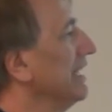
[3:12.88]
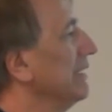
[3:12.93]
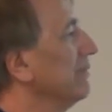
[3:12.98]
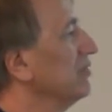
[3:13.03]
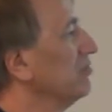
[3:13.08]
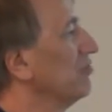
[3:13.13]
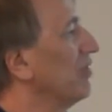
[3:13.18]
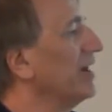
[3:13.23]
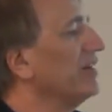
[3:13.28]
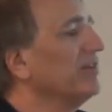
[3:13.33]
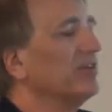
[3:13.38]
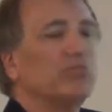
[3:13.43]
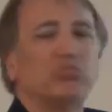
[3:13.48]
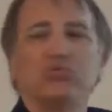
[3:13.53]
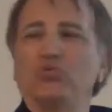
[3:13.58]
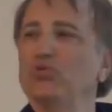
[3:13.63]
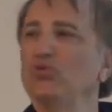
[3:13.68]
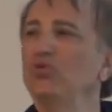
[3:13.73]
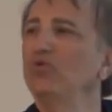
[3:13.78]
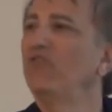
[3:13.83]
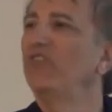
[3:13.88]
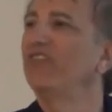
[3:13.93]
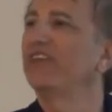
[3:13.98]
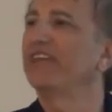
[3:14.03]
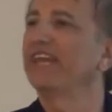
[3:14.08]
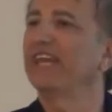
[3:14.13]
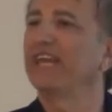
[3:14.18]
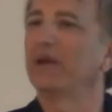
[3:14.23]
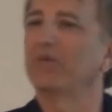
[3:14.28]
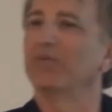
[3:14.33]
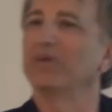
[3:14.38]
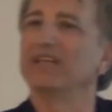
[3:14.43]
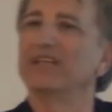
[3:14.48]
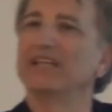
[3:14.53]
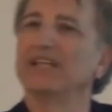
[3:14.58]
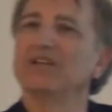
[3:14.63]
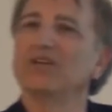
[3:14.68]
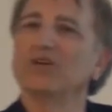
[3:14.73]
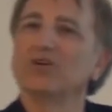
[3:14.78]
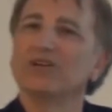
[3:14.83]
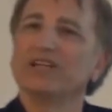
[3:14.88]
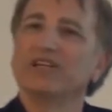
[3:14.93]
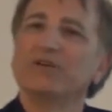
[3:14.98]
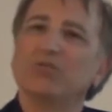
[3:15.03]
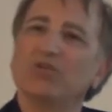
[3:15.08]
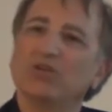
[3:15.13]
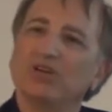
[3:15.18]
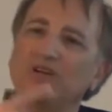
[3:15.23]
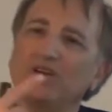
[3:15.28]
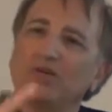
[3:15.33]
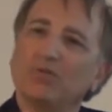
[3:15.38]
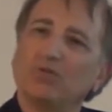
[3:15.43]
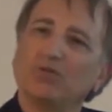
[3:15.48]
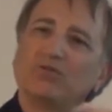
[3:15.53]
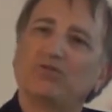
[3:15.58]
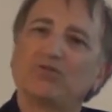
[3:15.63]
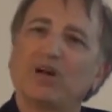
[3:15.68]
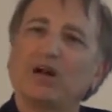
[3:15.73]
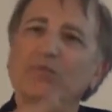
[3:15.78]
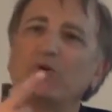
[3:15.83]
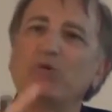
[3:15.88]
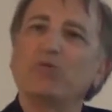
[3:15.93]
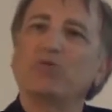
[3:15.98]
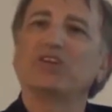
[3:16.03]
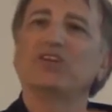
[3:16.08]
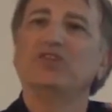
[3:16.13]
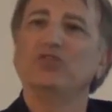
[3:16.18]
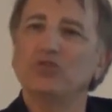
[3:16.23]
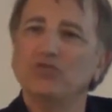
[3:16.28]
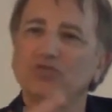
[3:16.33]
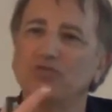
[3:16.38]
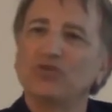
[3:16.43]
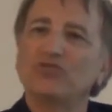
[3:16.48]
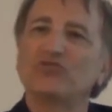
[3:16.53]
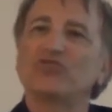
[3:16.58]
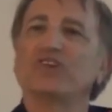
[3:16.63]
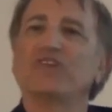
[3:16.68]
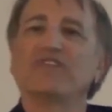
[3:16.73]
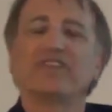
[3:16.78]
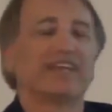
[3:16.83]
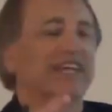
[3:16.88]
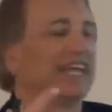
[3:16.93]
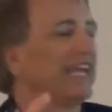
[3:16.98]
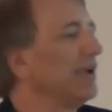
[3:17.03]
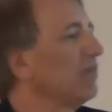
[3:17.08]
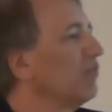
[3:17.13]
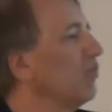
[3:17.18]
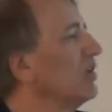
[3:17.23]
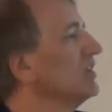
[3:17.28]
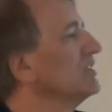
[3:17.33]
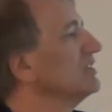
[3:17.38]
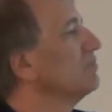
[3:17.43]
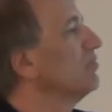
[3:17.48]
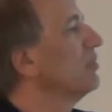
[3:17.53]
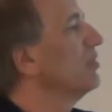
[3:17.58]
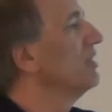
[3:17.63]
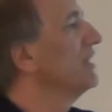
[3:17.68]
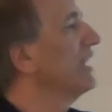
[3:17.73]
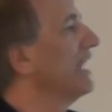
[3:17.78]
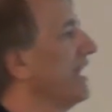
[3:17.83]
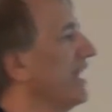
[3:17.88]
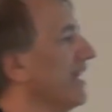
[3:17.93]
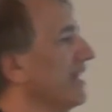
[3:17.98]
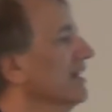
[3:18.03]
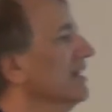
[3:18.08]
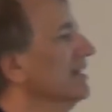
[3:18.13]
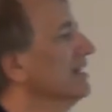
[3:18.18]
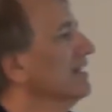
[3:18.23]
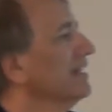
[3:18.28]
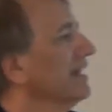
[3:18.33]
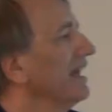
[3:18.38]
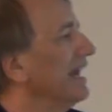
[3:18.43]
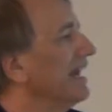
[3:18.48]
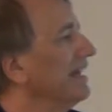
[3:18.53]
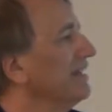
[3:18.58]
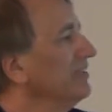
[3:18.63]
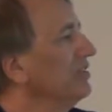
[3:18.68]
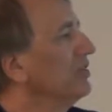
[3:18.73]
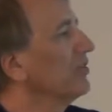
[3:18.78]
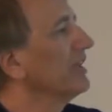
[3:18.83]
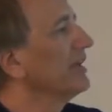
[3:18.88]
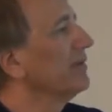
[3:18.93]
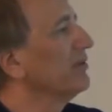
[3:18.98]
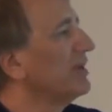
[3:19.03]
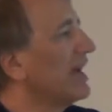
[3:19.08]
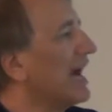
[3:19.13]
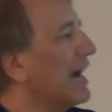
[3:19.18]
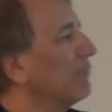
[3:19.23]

and they would try to improve the game. And they literally would, would come up with a new version of the game once per day. And you know, they would